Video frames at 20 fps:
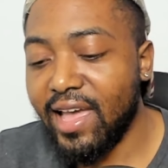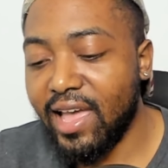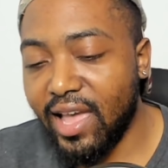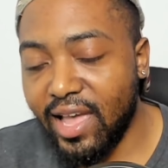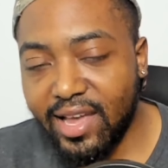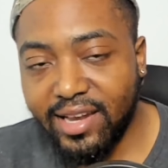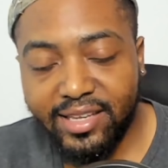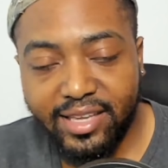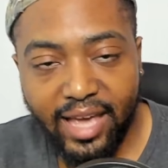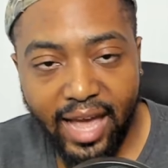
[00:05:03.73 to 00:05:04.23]

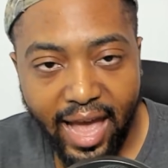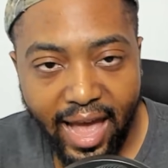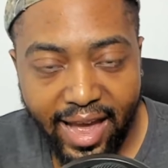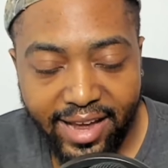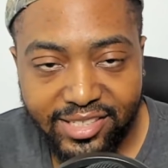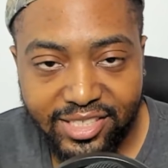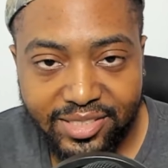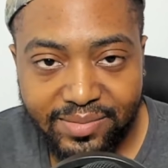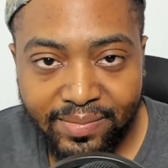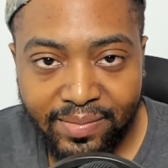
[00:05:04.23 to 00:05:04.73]
in
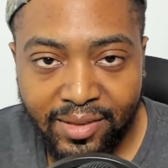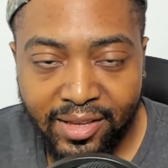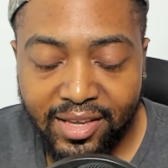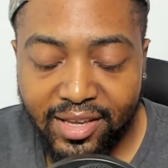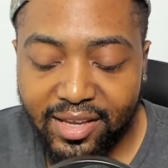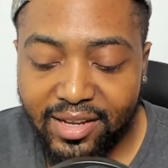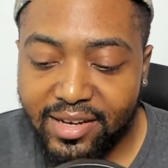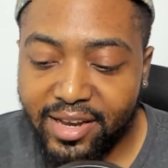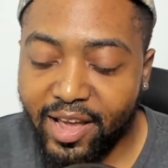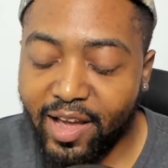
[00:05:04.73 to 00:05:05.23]
cash
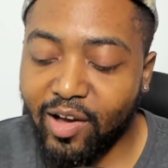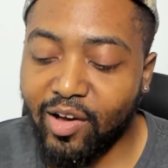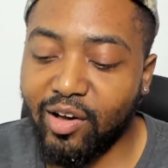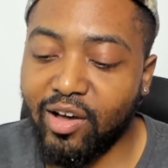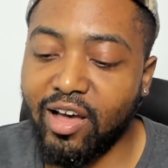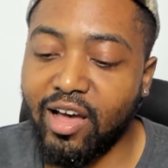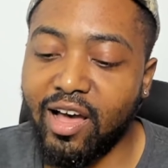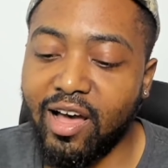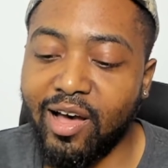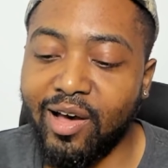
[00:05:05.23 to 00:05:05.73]

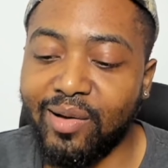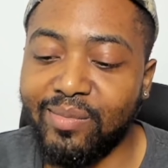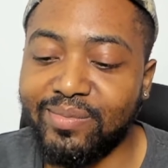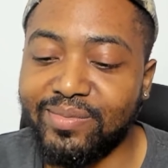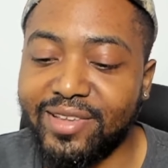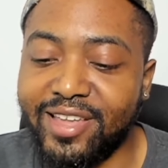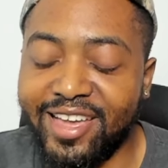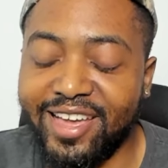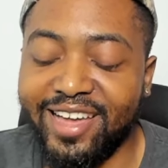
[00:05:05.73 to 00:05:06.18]
now, um,